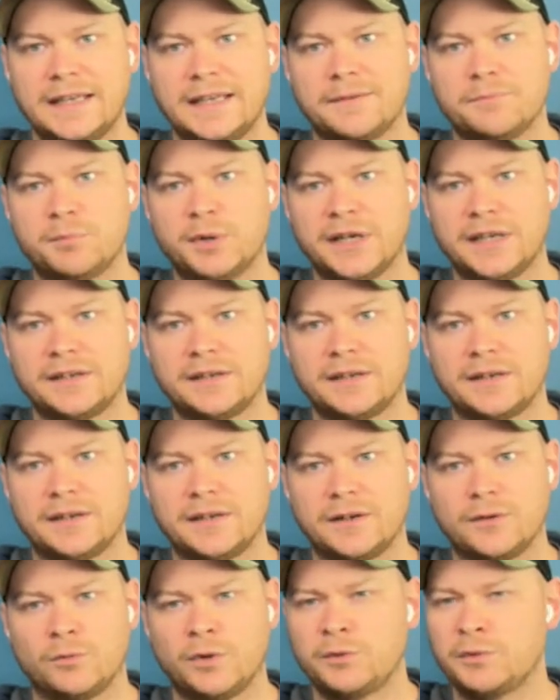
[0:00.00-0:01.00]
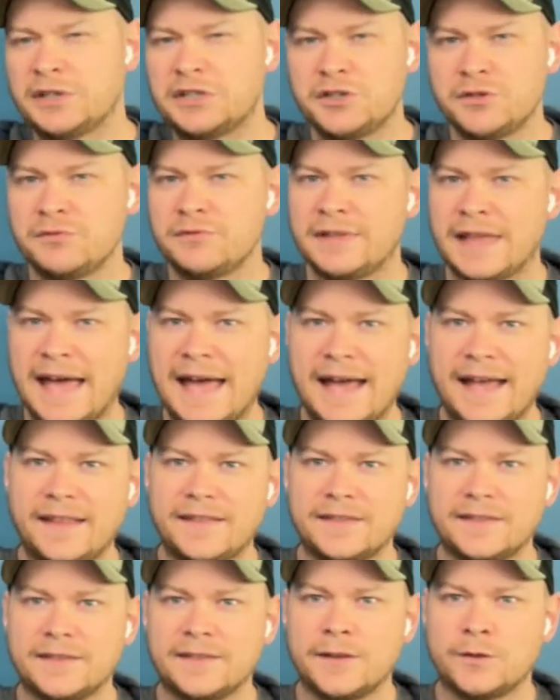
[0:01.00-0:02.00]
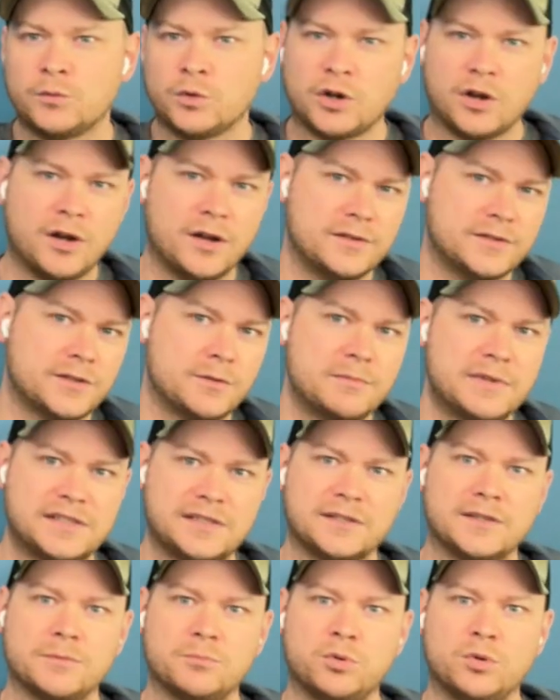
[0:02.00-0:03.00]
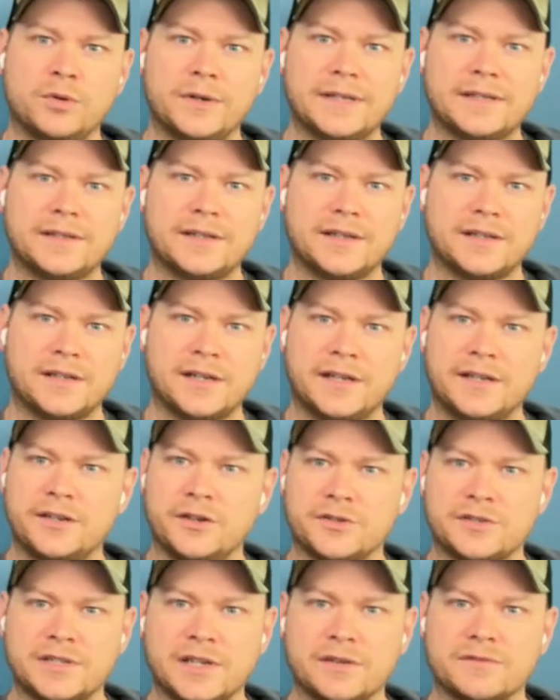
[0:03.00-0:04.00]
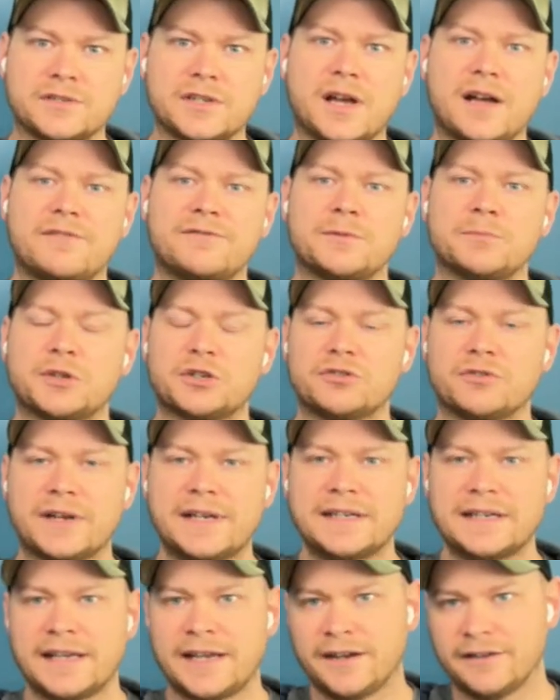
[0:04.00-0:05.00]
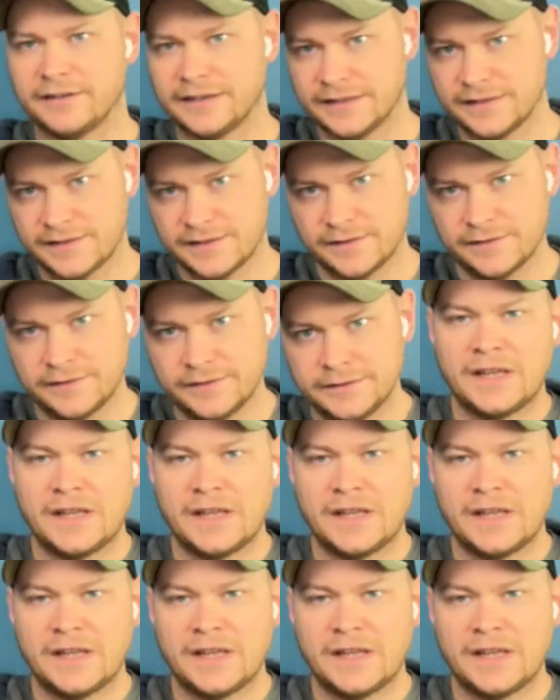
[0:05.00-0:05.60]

But when we do that, then we're also missing the point, cutting ourselves off from a great inheritance.